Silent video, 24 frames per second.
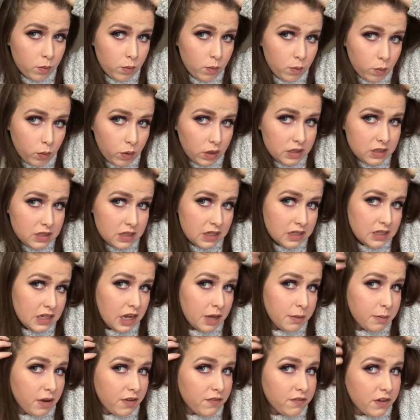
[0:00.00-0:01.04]
once I
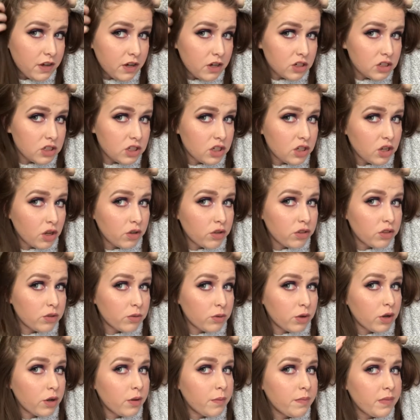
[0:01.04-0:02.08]
take my fingers and go
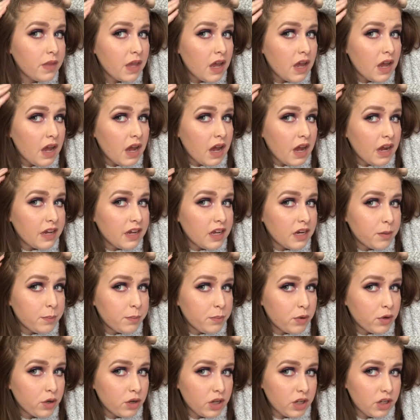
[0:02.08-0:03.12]
through, I get a
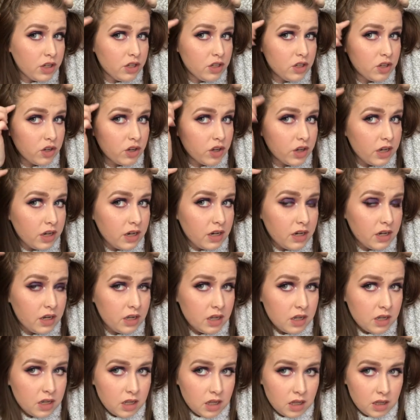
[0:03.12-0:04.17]
pretty good
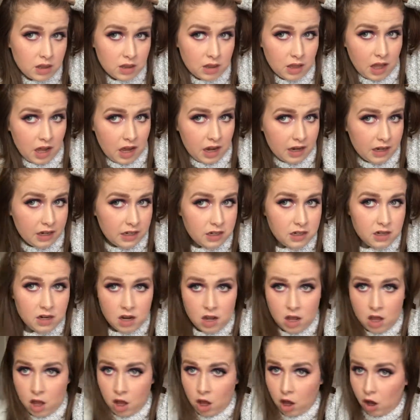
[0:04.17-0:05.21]
line
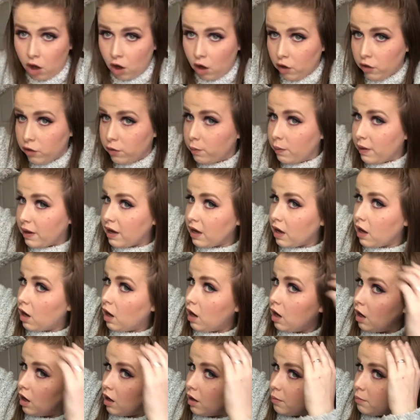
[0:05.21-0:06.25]
all the way
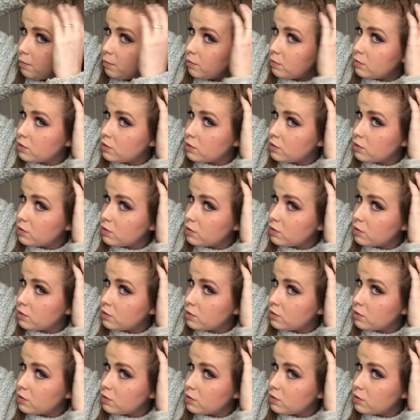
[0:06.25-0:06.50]
up.